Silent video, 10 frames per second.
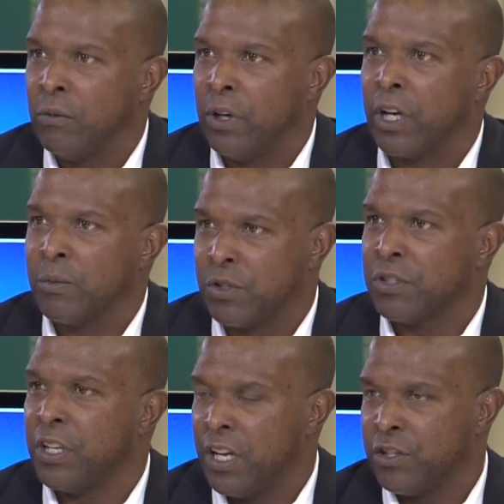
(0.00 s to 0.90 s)
when it comes to
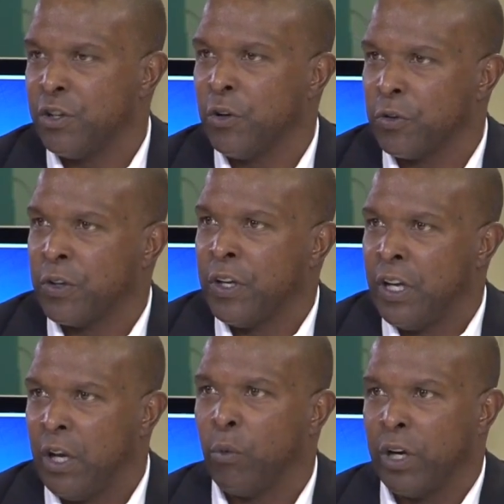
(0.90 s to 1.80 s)
today's youth
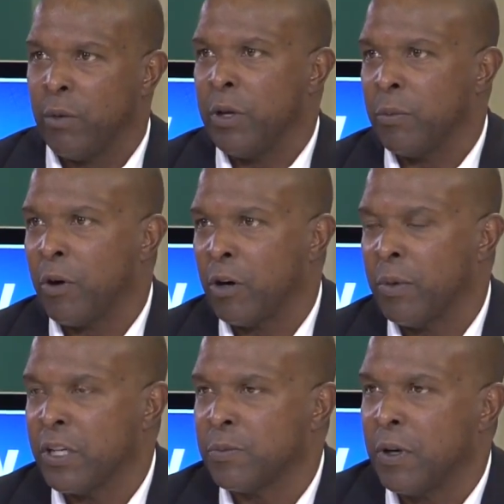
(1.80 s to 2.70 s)
and wanting to be a part of
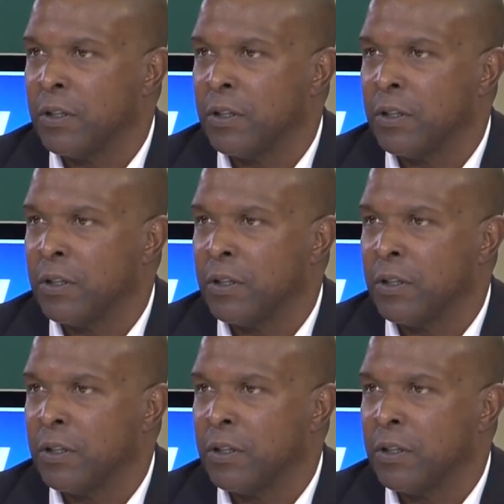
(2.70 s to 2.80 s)
baseball.